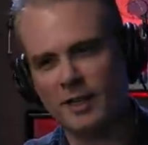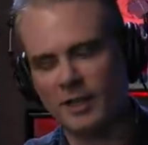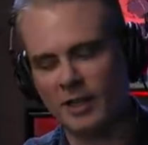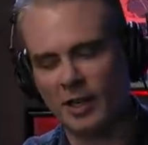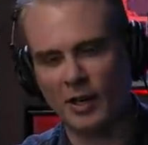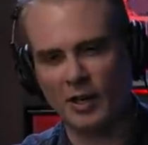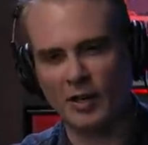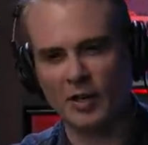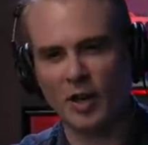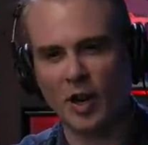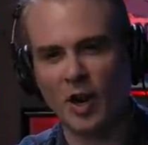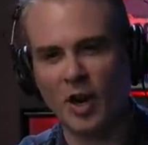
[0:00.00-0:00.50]

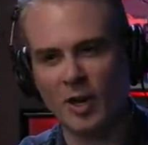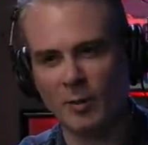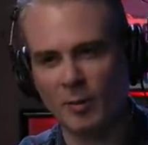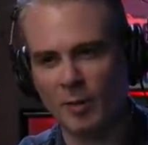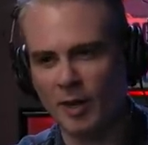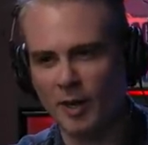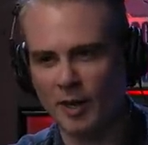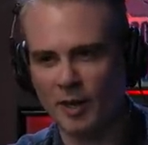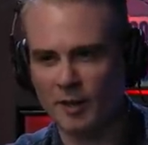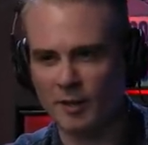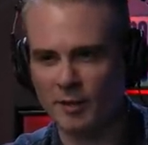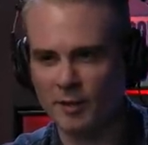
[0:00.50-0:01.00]
getting caught
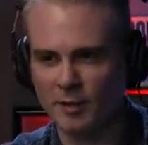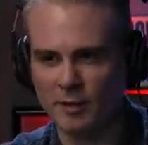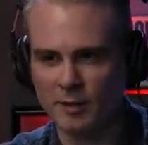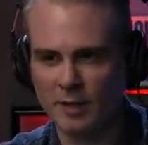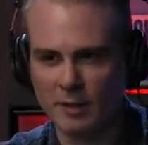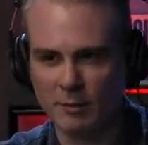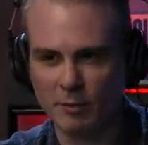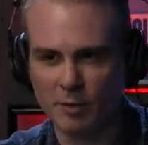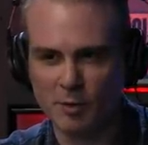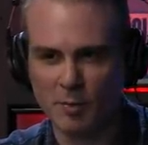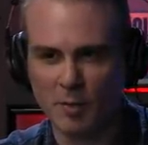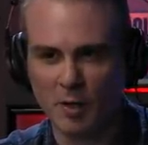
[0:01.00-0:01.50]
by the
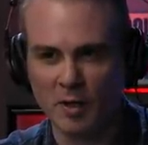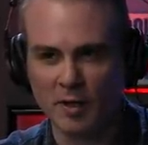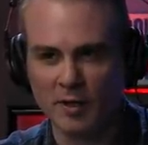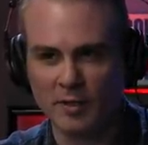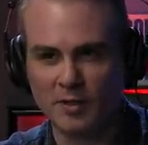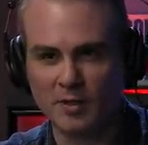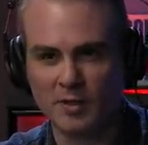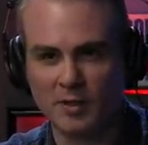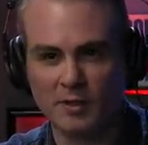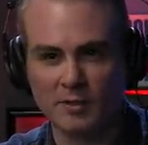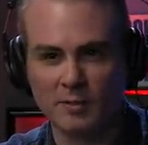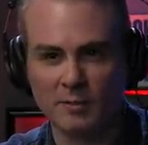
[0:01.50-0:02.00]
evil
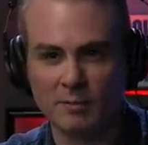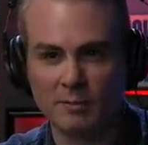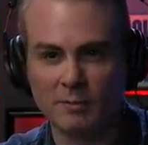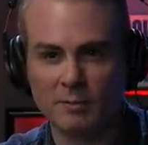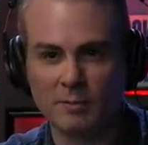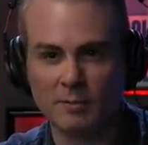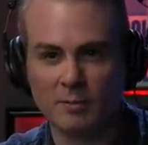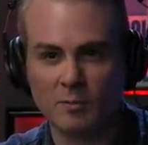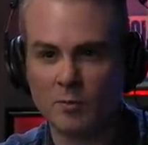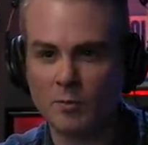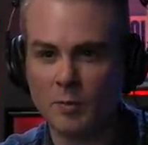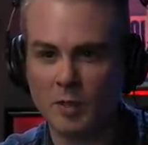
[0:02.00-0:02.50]
spirits
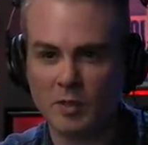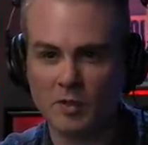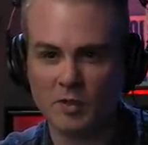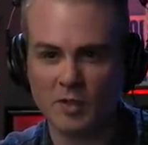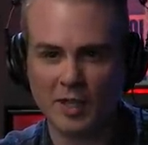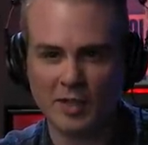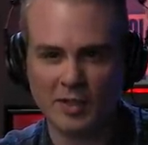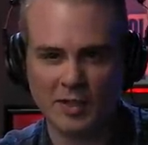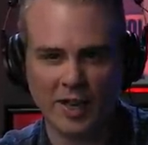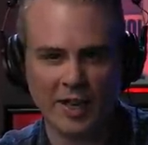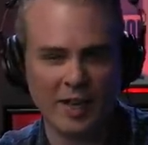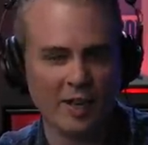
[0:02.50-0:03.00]
and being
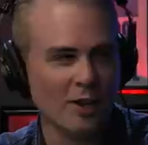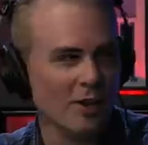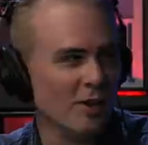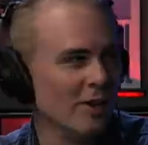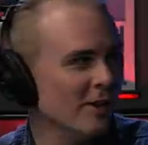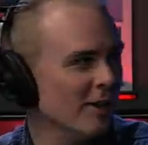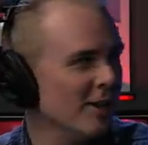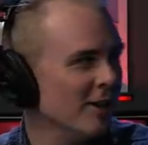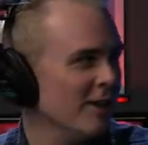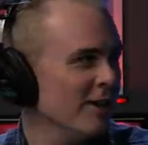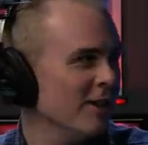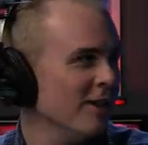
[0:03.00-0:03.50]
sent to
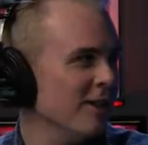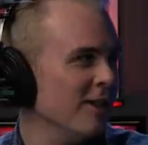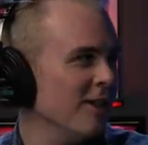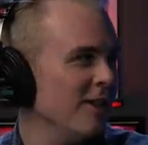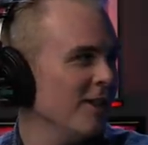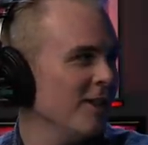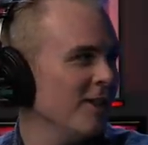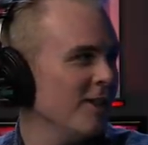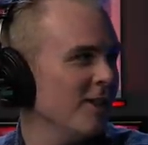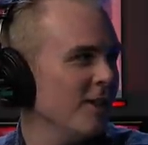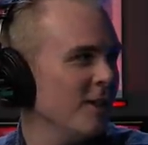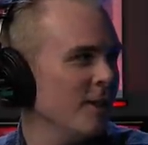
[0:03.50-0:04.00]
hell,
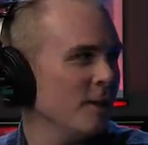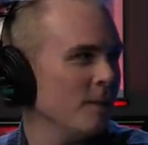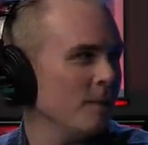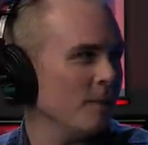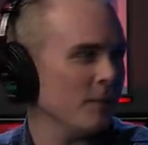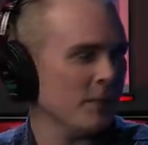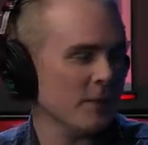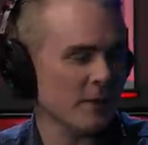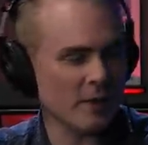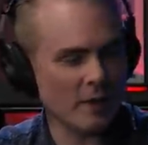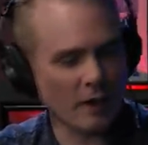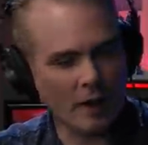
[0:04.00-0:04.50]

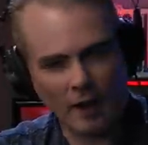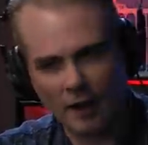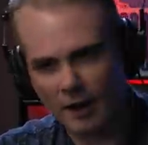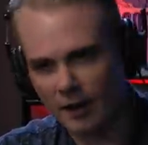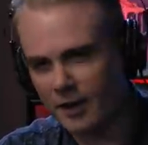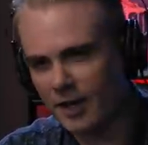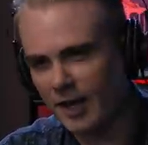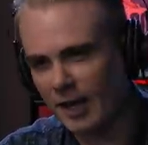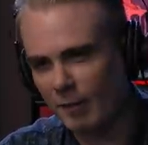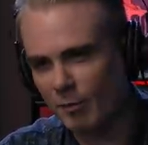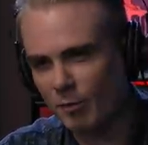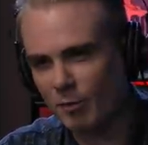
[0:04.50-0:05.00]

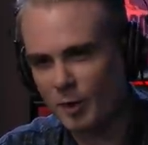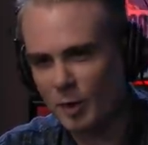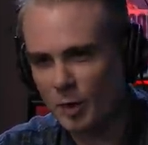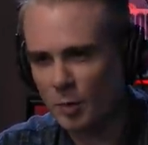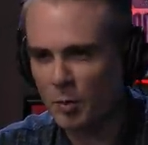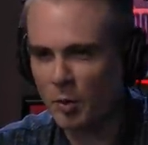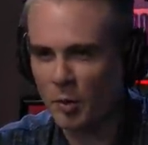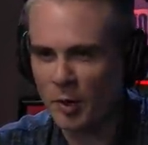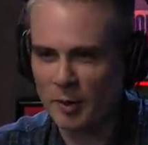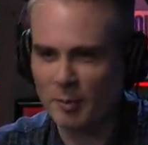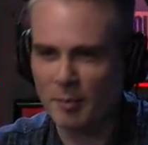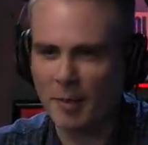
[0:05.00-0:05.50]
can feel
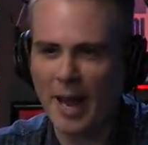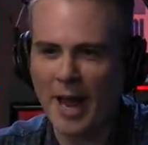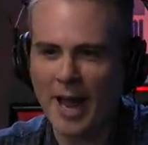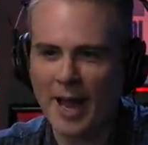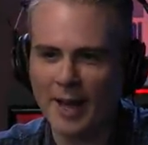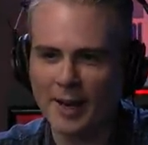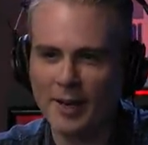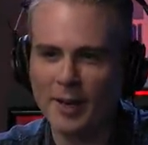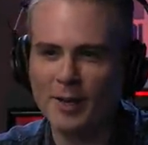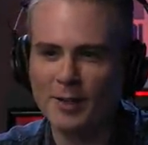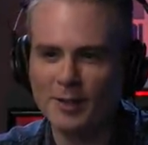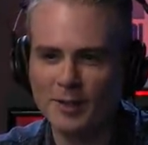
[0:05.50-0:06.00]
pretty
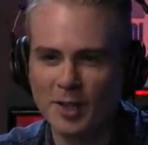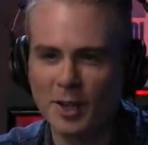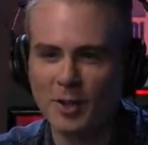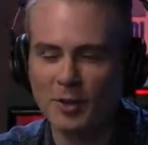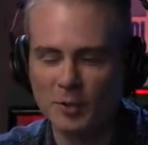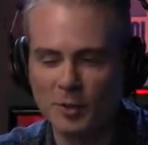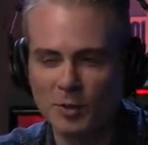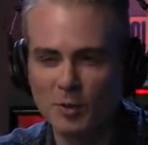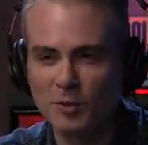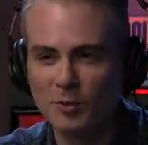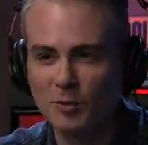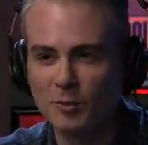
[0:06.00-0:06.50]
bad until
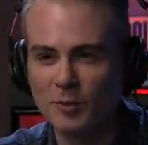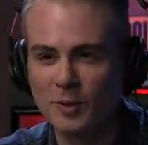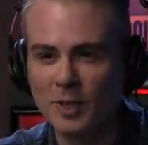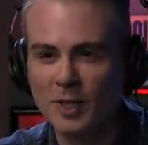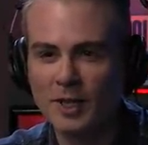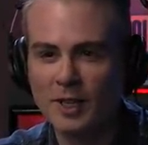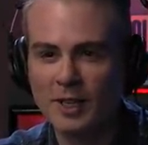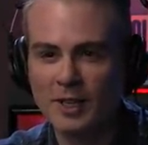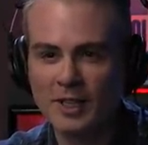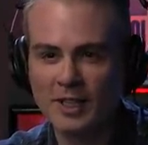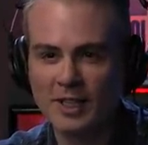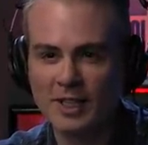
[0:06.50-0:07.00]
you
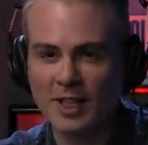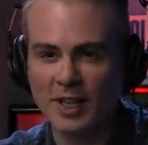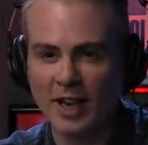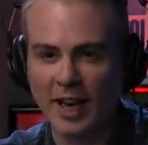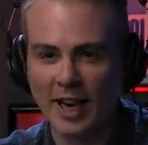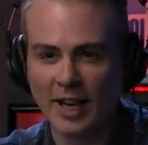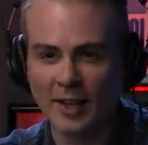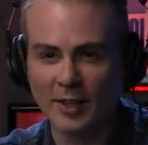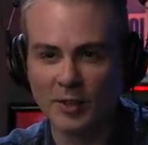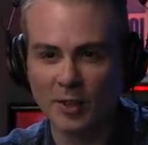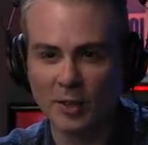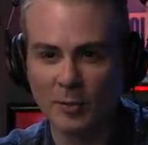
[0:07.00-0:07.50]
get a
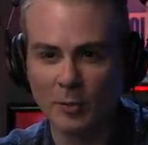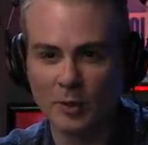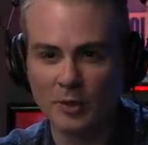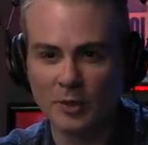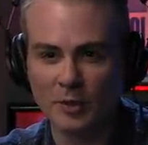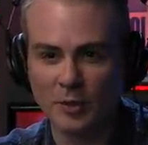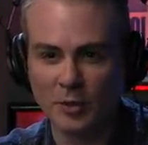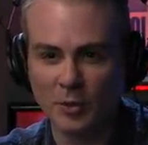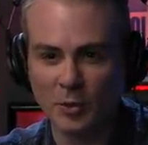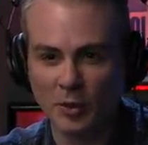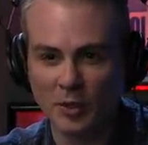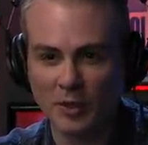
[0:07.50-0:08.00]
handle on what
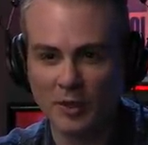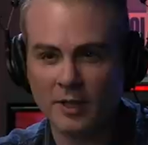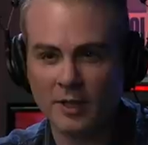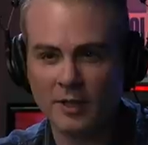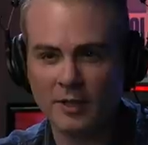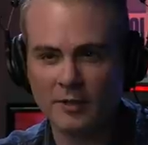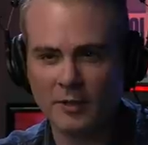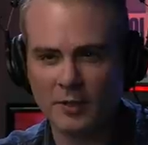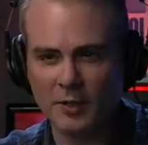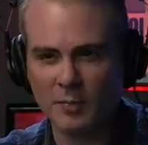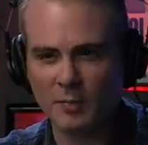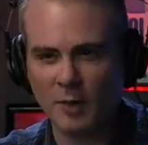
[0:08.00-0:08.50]
you're doing.
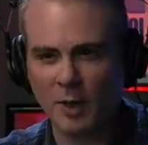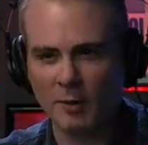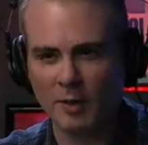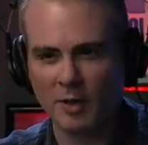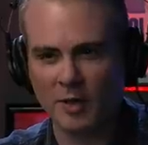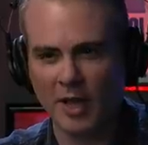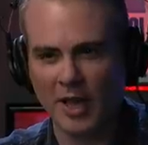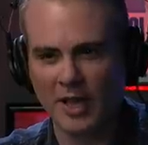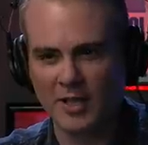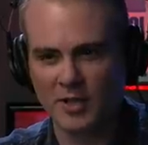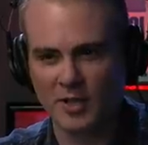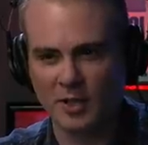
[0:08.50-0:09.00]
This is probably the
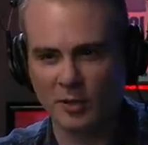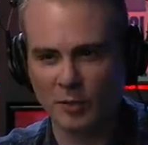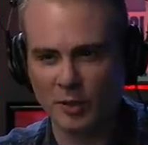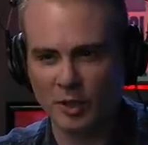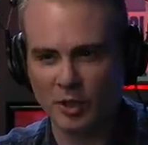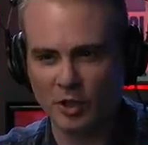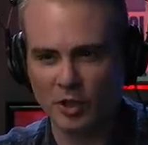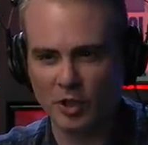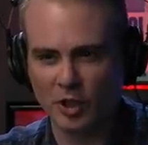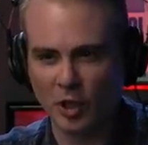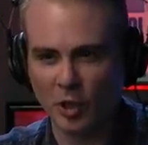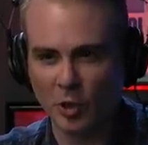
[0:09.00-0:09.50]
last thing we
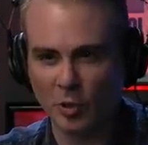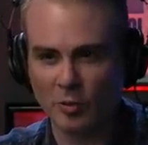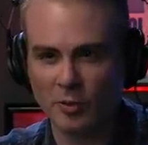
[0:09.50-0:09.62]
should show.